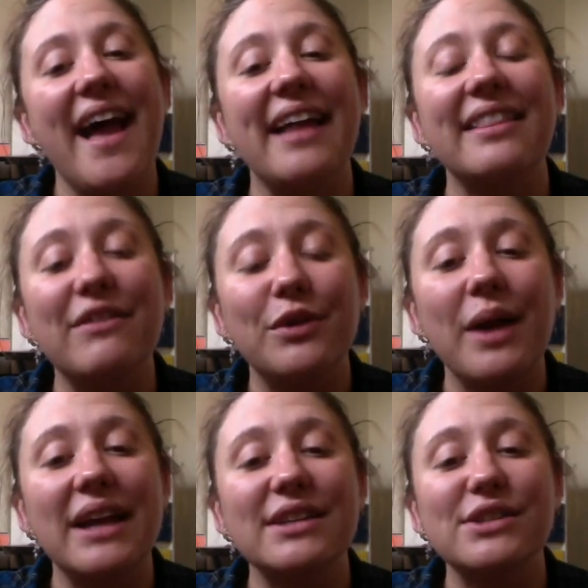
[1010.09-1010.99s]
I love you
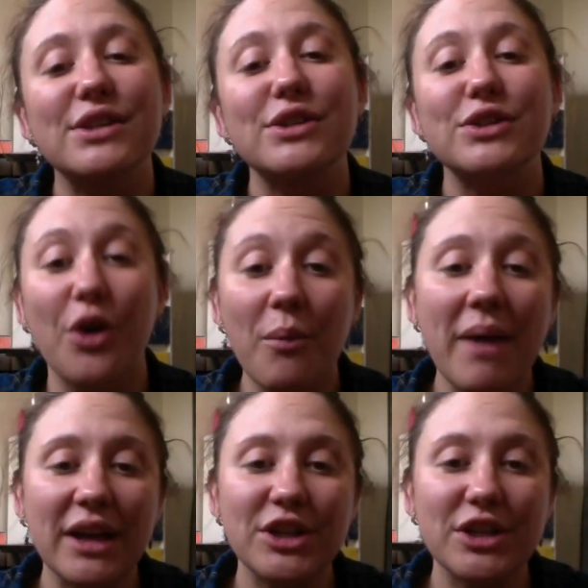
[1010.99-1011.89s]
guys so
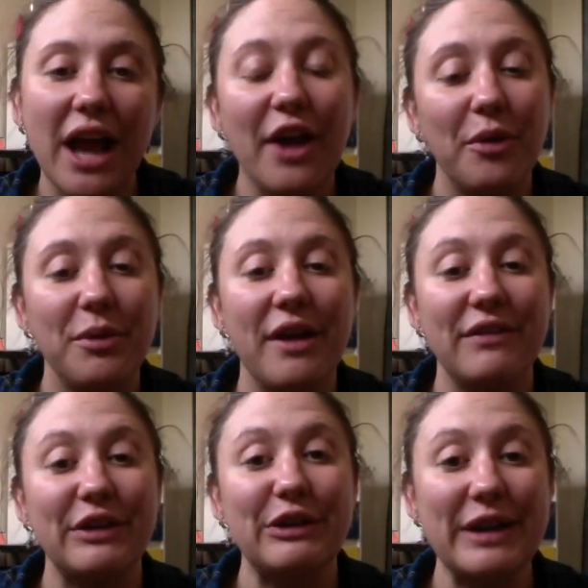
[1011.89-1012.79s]
much. I hope you're
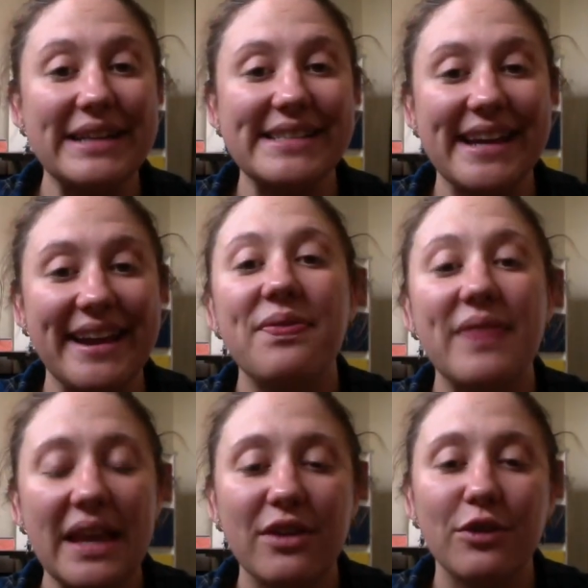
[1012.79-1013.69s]
having a great day.
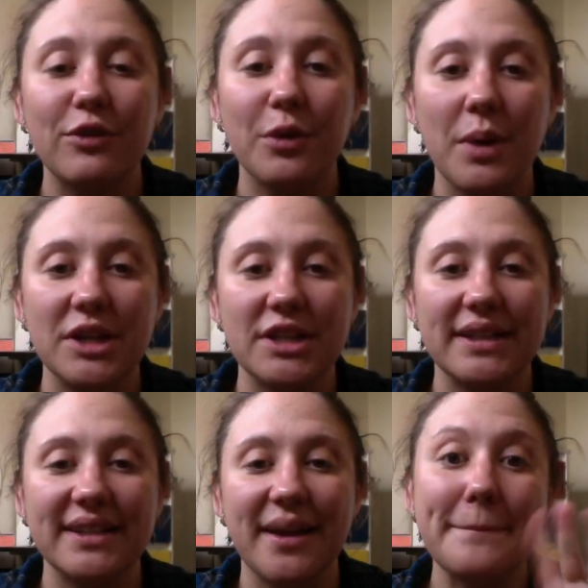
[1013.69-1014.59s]
Thank you for
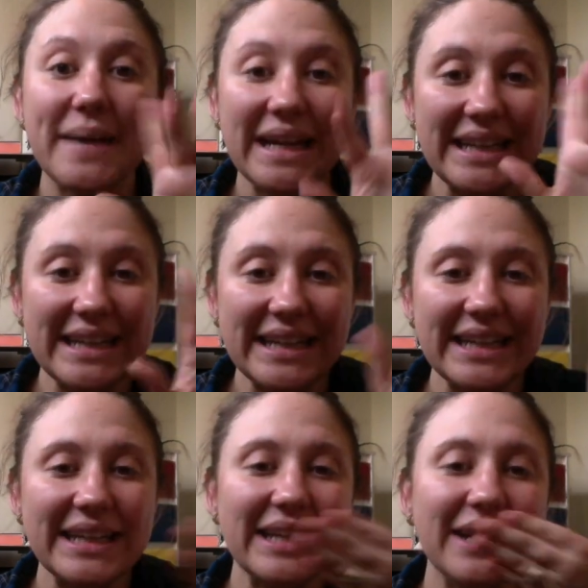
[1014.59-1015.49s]
watching.
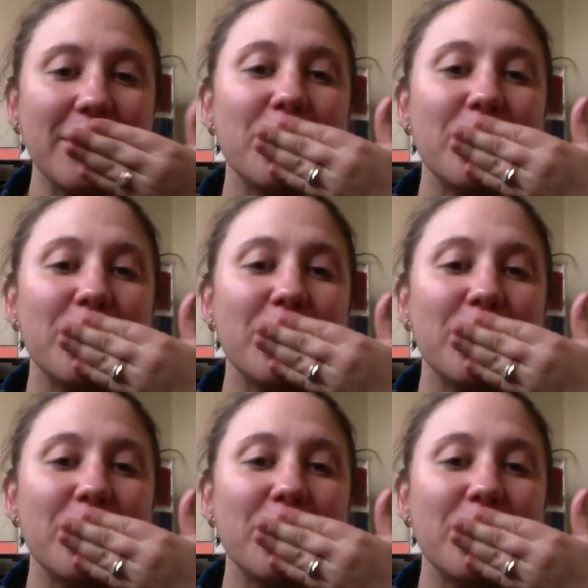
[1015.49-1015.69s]
Bye!